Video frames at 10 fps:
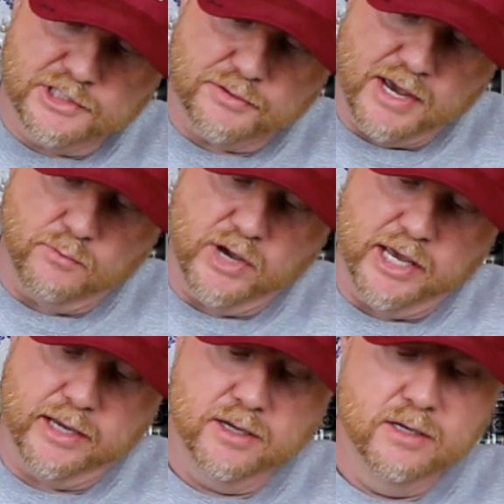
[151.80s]
so that
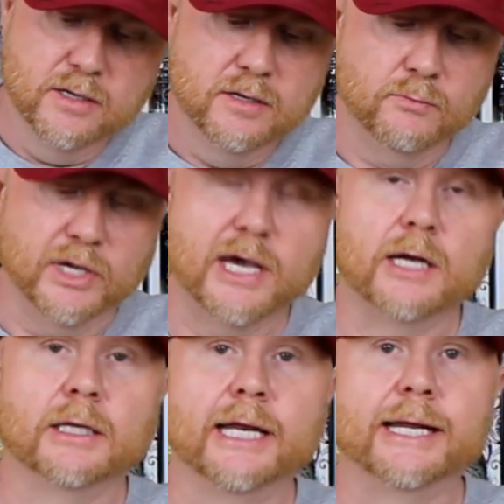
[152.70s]
way we
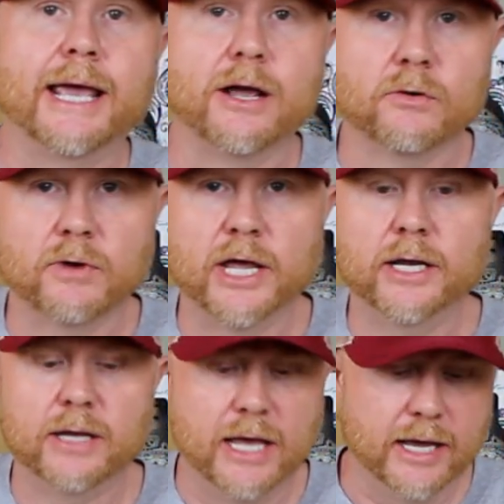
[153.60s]
kind of let it
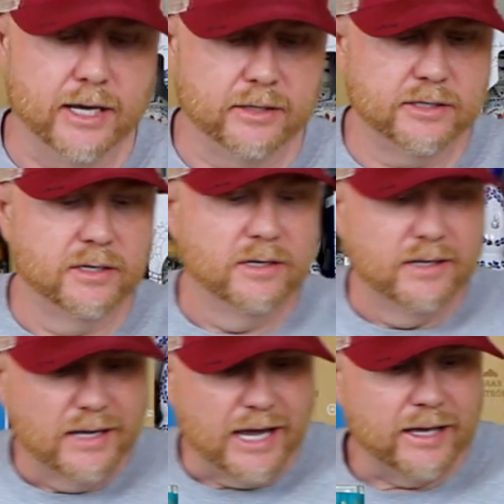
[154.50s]
aerate and
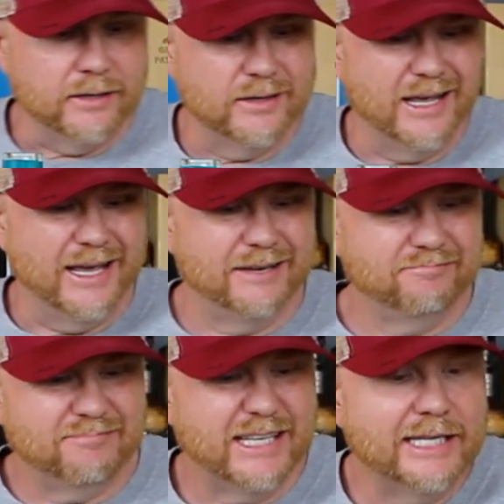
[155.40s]

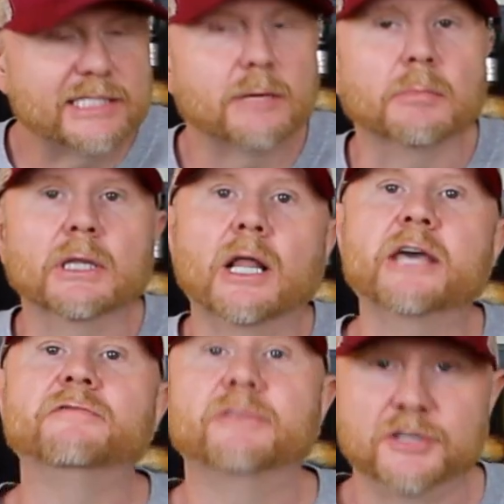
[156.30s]
get some
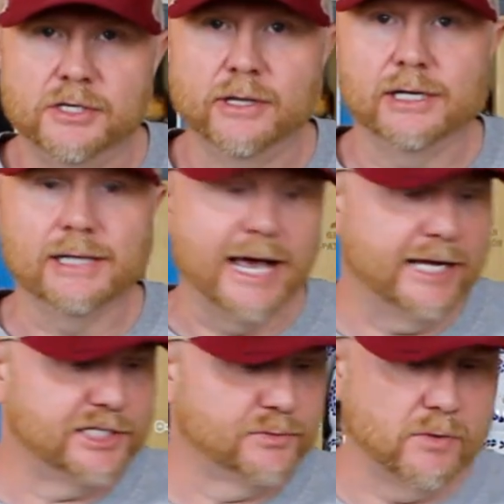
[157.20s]
life into the
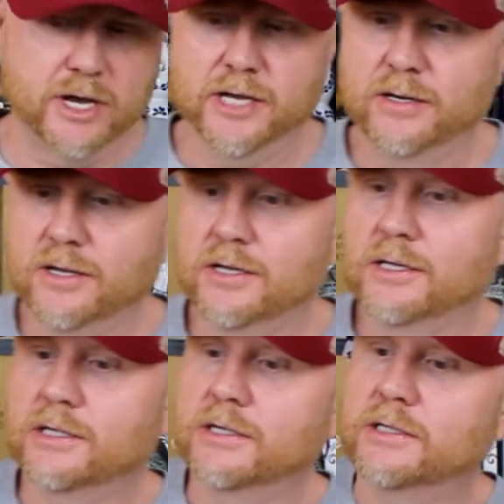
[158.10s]
glass, right?
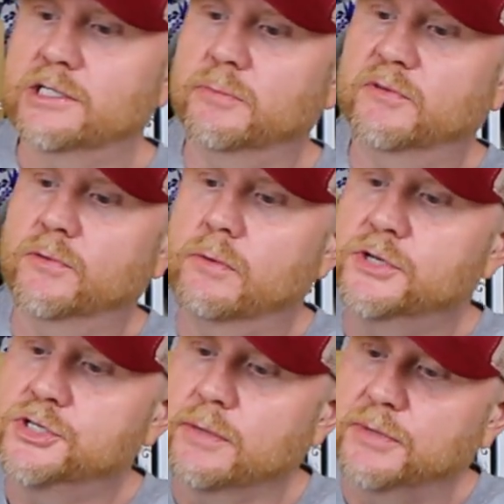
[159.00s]
So before
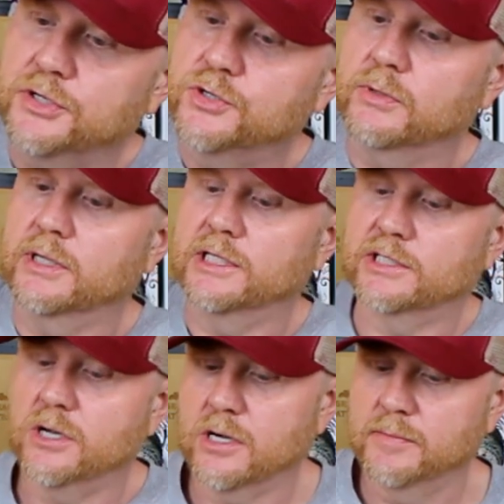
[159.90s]
we jump into it, let's
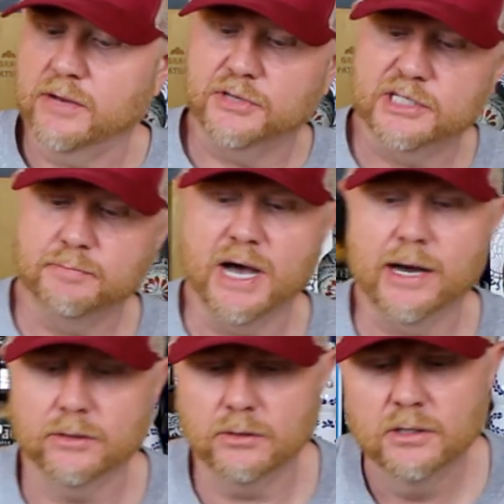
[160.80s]
talk about this
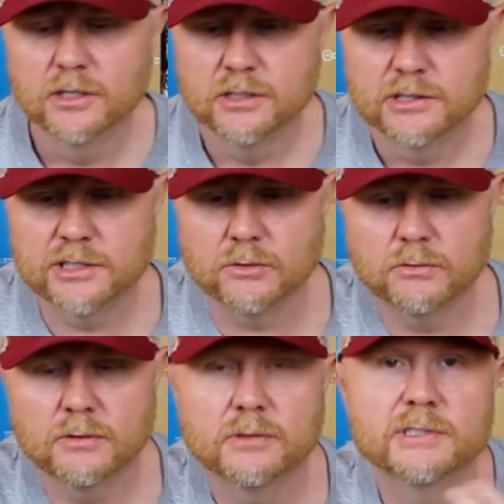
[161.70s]
bottle.
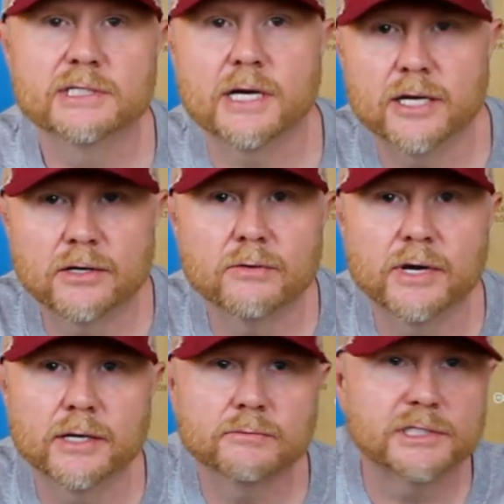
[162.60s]
So Zaya
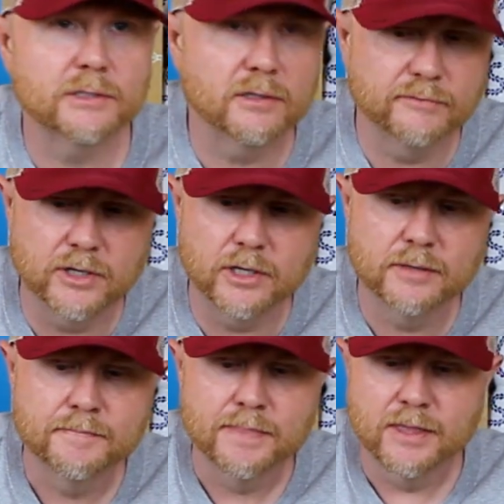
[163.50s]
Gran Reserva,